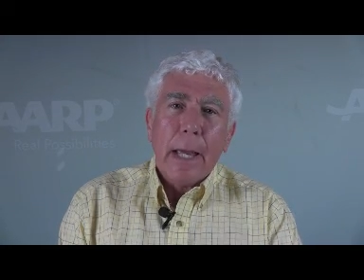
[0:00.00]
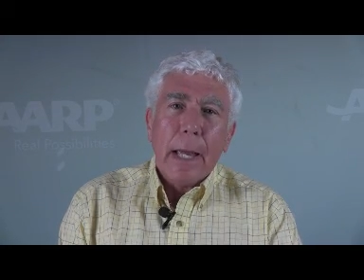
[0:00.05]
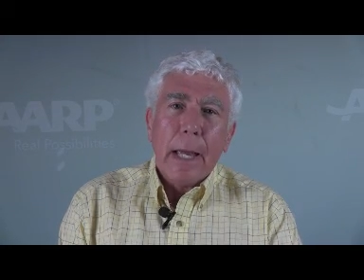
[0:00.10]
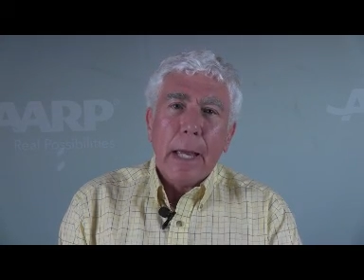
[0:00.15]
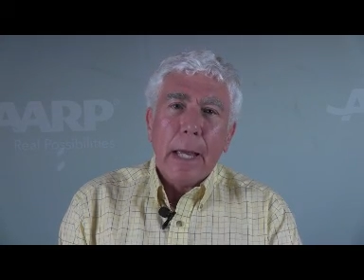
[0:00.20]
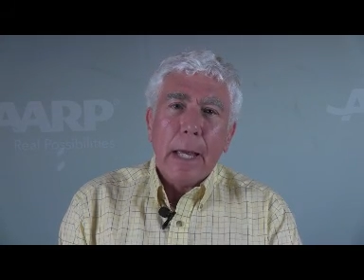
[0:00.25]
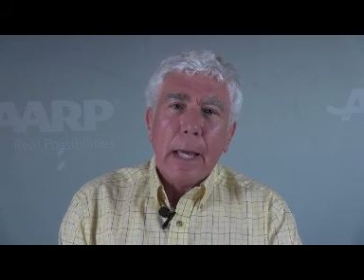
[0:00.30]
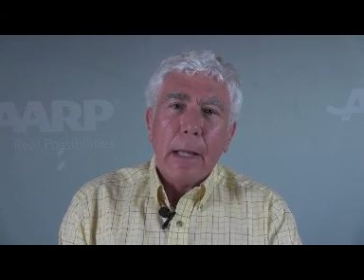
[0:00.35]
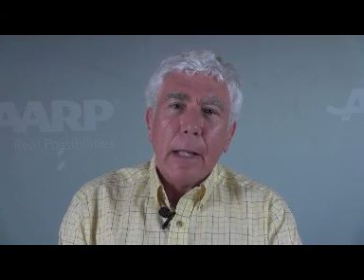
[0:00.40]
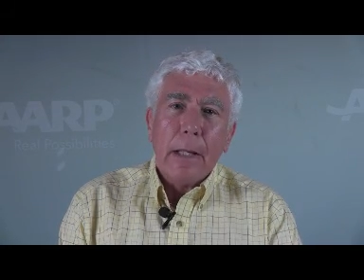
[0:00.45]

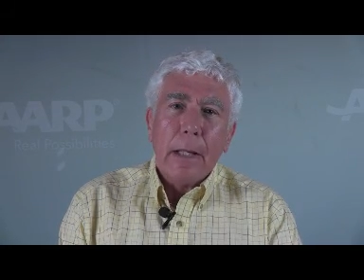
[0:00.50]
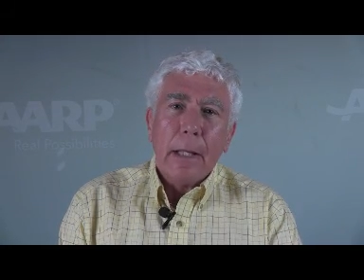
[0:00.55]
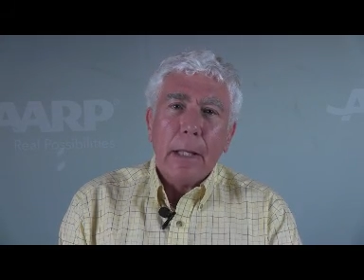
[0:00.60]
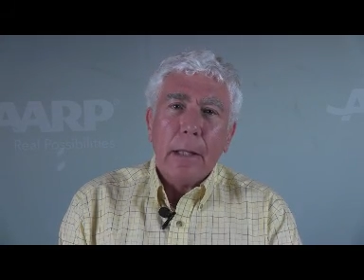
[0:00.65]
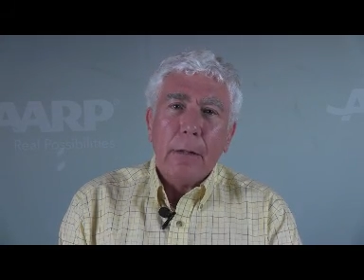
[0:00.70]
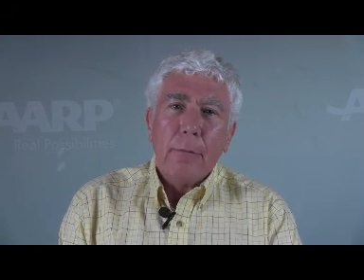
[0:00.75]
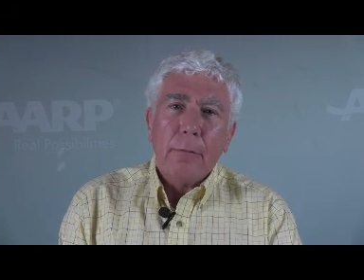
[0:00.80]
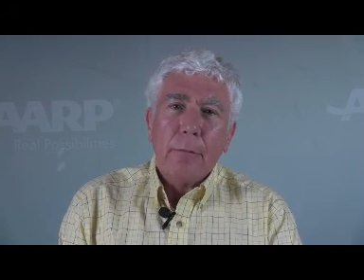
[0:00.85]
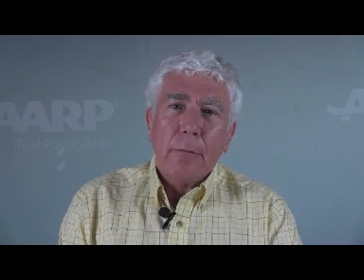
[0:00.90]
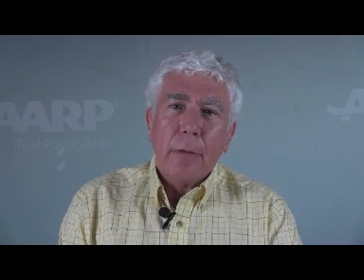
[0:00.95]
And
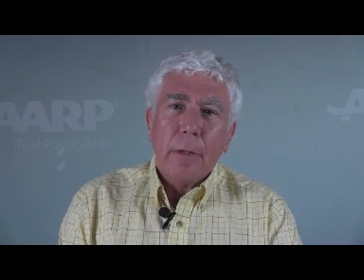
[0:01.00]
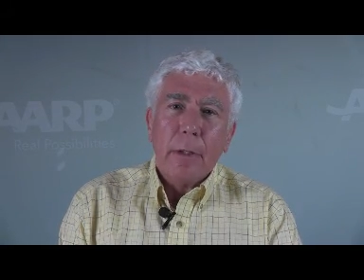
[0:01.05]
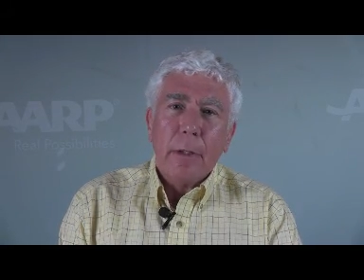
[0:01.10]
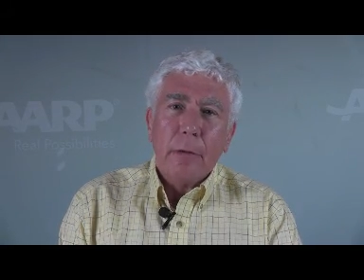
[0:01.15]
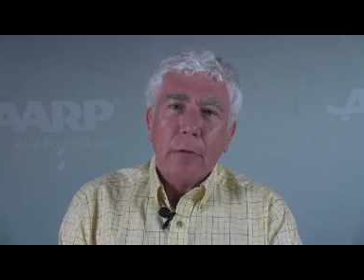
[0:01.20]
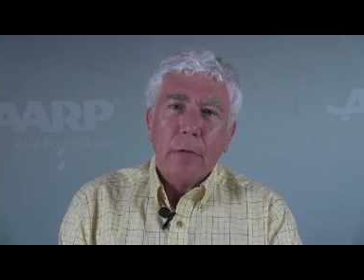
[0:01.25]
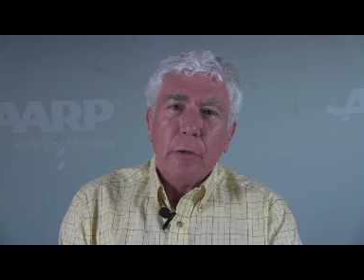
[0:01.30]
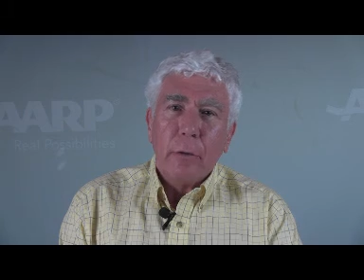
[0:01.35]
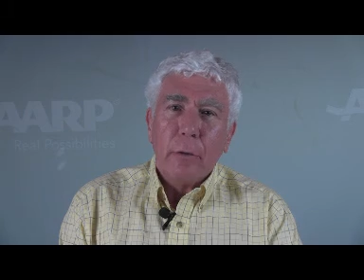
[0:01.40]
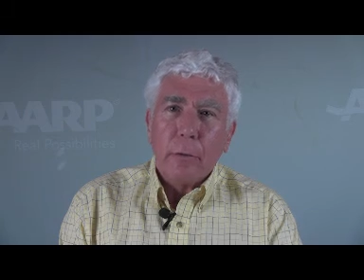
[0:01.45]
if
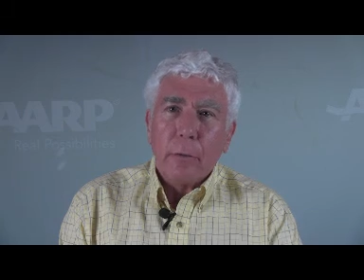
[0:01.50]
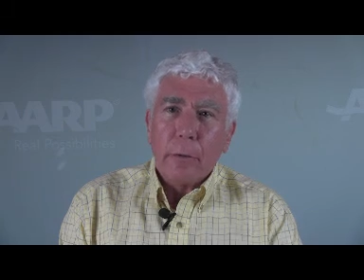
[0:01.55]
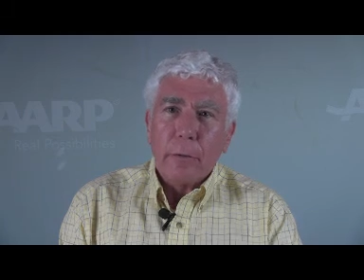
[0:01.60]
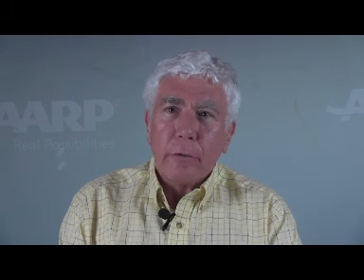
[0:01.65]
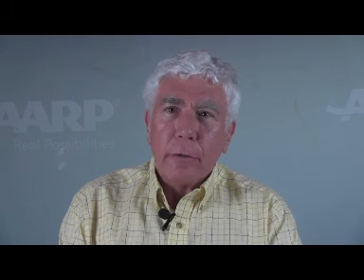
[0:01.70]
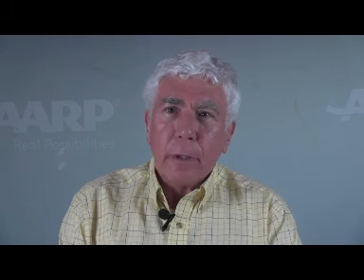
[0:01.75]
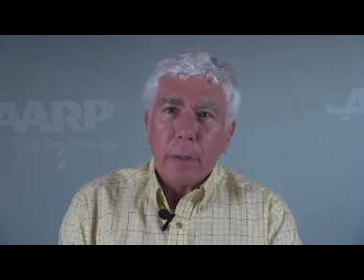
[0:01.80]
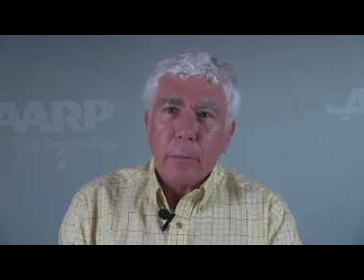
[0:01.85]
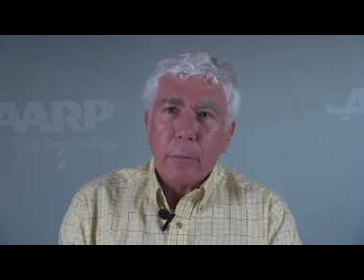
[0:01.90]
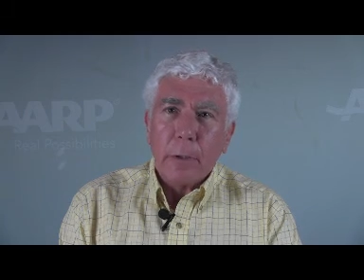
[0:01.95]
the General
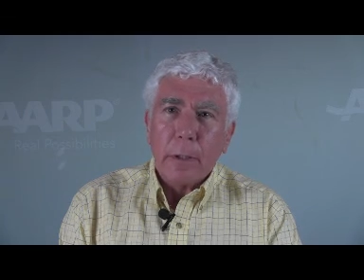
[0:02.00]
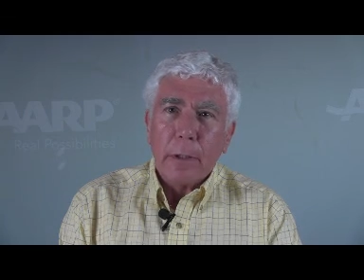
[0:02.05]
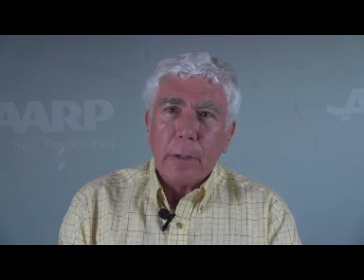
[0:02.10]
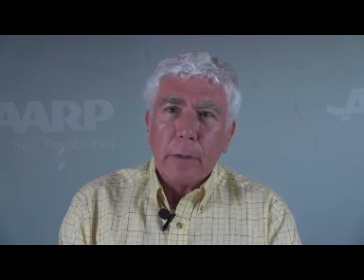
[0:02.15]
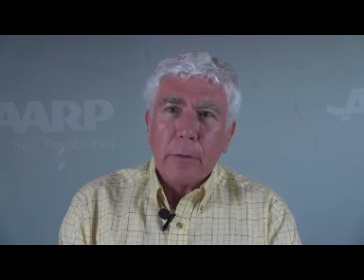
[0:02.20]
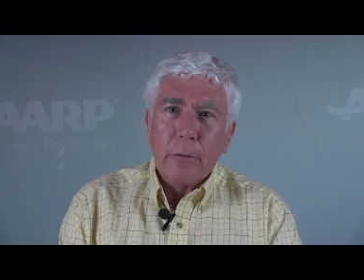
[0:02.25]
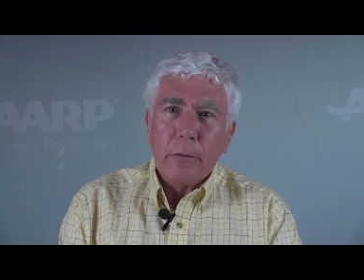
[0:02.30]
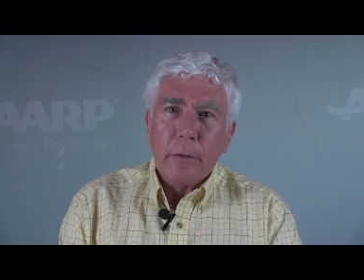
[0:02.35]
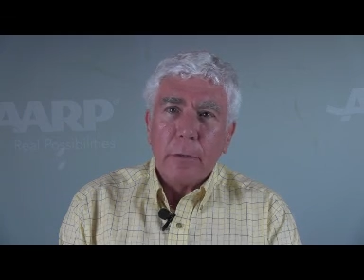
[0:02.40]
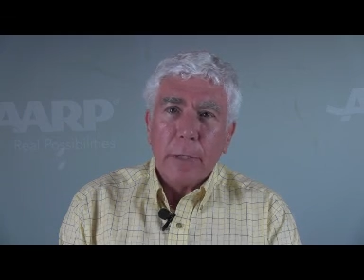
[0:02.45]
Assembly
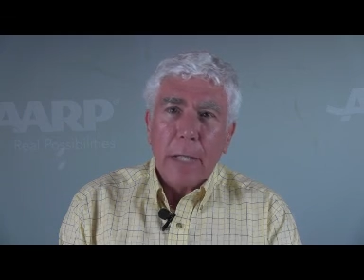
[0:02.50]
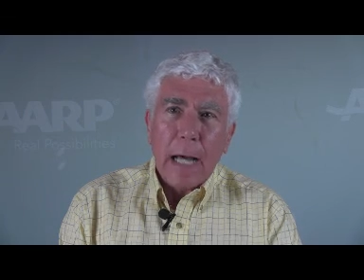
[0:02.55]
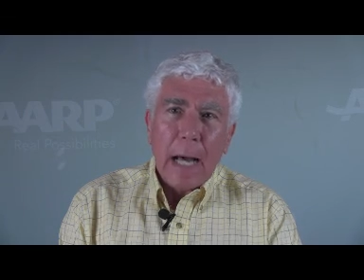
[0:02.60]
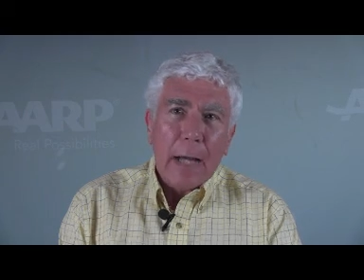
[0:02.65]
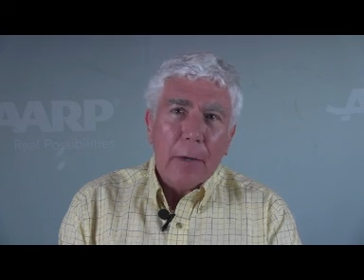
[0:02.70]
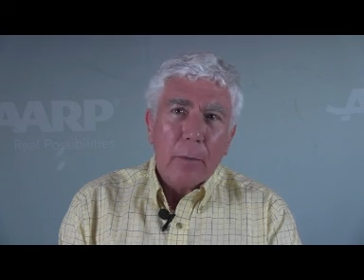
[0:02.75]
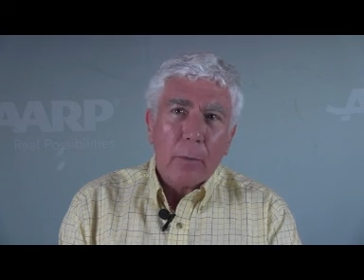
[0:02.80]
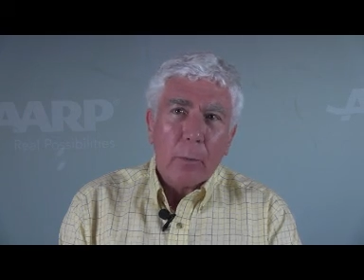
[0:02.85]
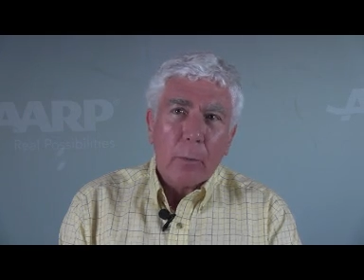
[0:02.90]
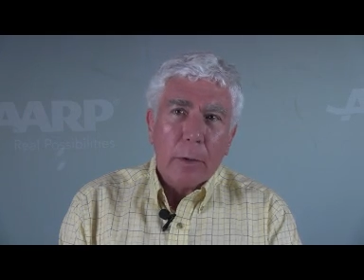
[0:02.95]
does not